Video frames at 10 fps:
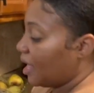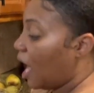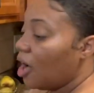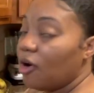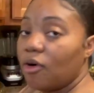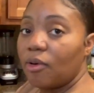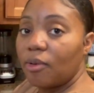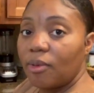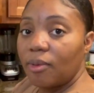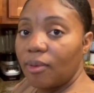
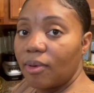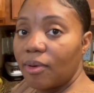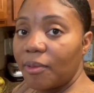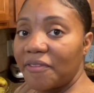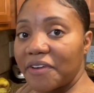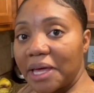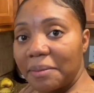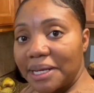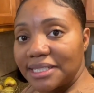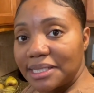Oh, we forgot about
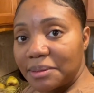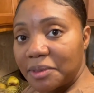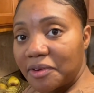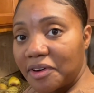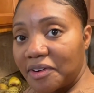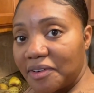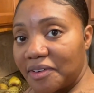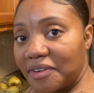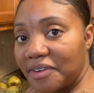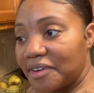the cinnamon.
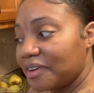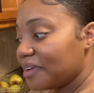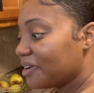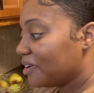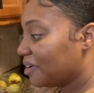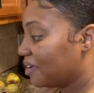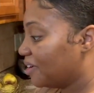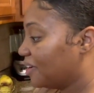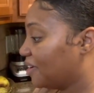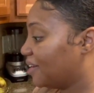Oh
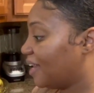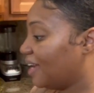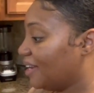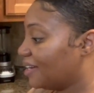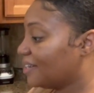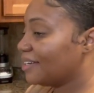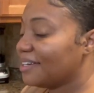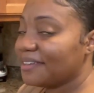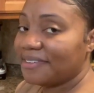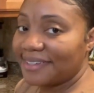yeah. They in the
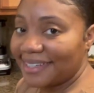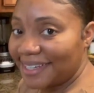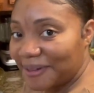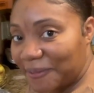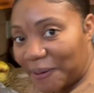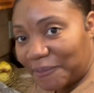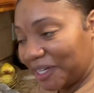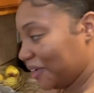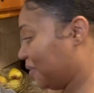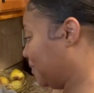oven. What we
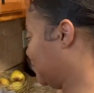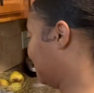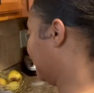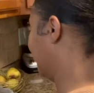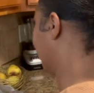gonna do?